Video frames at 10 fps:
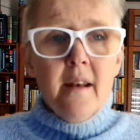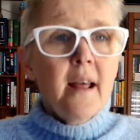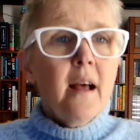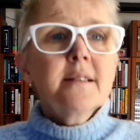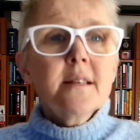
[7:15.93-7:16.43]

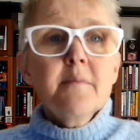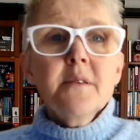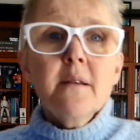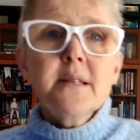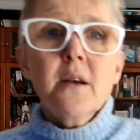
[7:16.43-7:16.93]
Now,
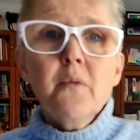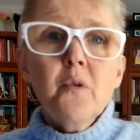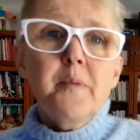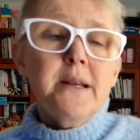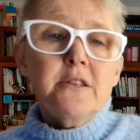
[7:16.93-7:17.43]
sometimes there
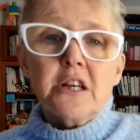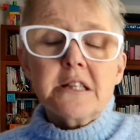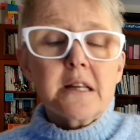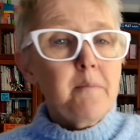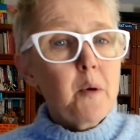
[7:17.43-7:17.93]
will be
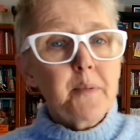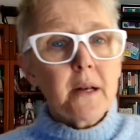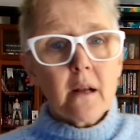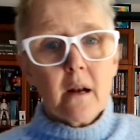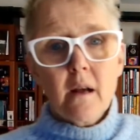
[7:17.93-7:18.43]
just
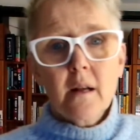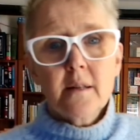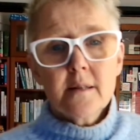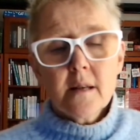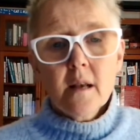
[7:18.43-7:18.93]
unpopular
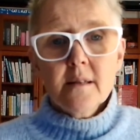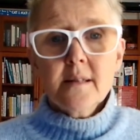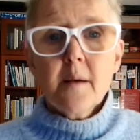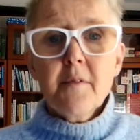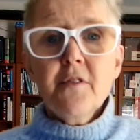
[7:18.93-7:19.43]
clients.
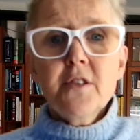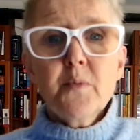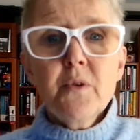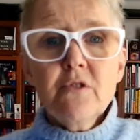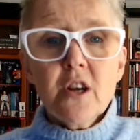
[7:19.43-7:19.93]
Some of us
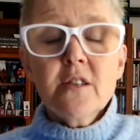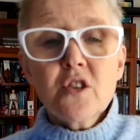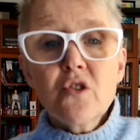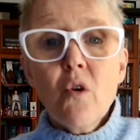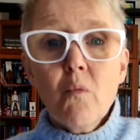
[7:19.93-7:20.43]
will
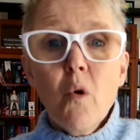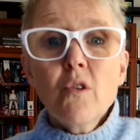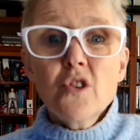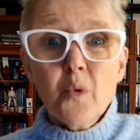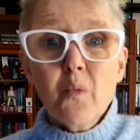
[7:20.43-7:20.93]
just not
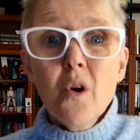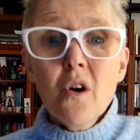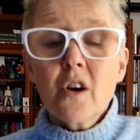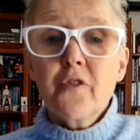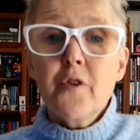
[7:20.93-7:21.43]
want to
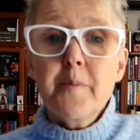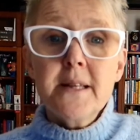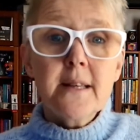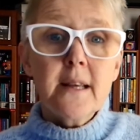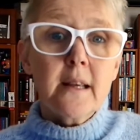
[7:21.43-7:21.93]
work for
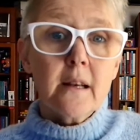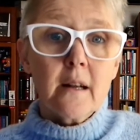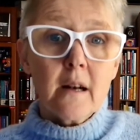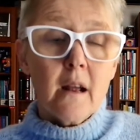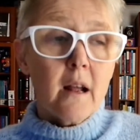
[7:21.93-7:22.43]
particular
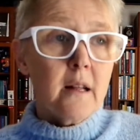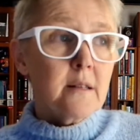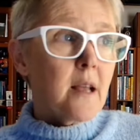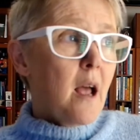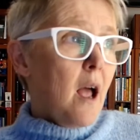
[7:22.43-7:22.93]

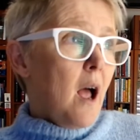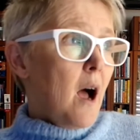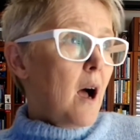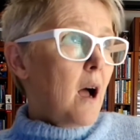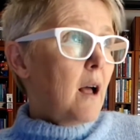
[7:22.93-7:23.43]
clients.
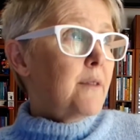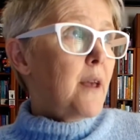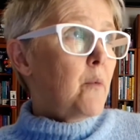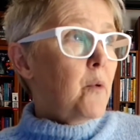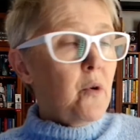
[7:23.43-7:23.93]

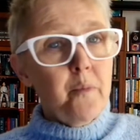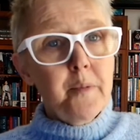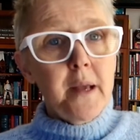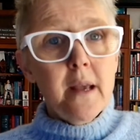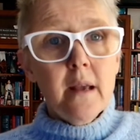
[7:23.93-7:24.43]
There will
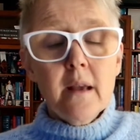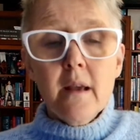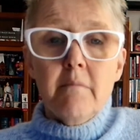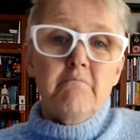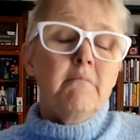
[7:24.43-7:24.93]

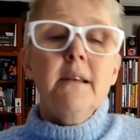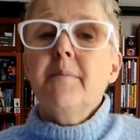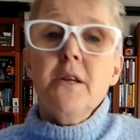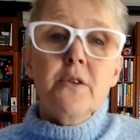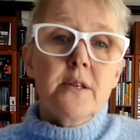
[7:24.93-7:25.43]
be,
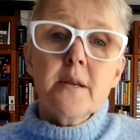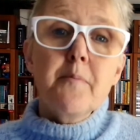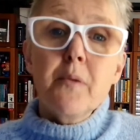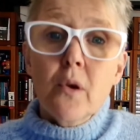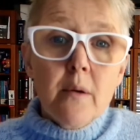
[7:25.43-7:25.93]
let me use
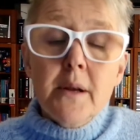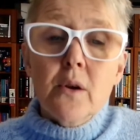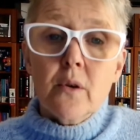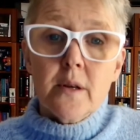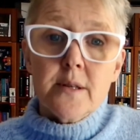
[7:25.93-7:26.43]
employment
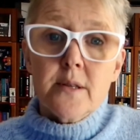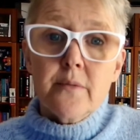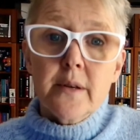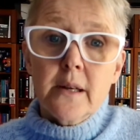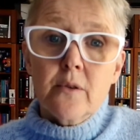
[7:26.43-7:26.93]
lawyers as a
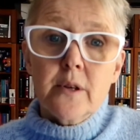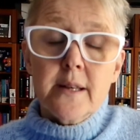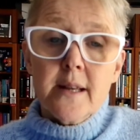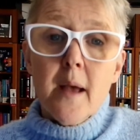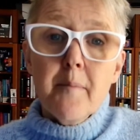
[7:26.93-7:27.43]
really good
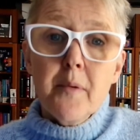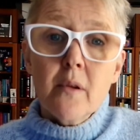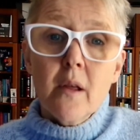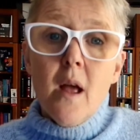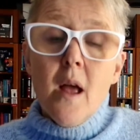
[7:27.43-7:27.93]
example.